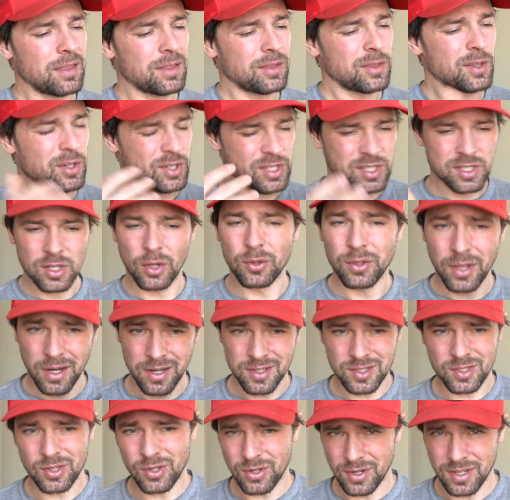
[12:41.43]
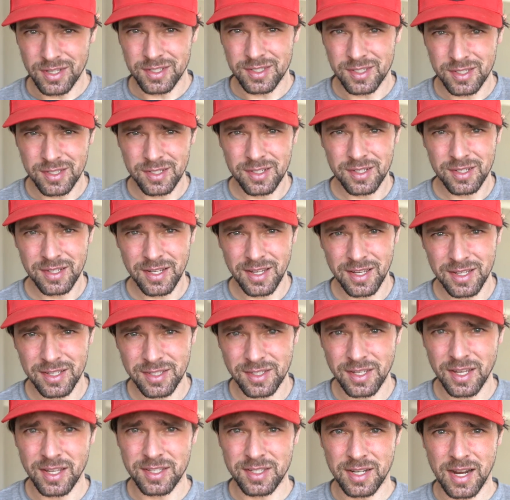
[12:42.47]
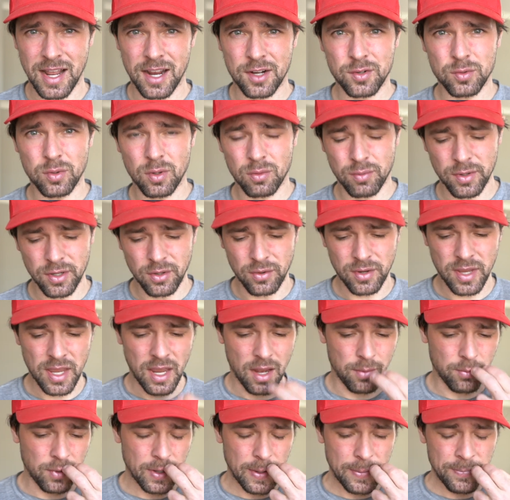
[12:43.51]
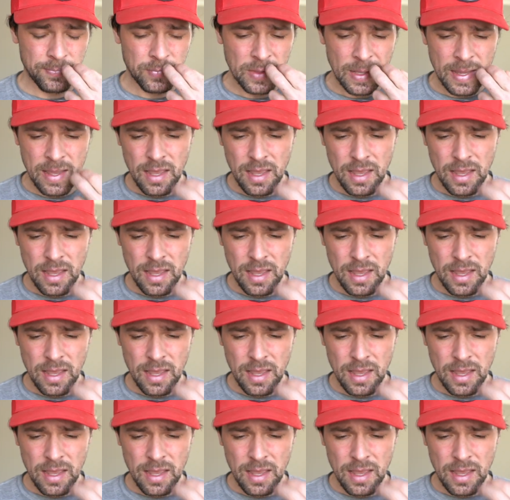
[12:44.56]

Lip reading: They're still not as good as an actual real camera.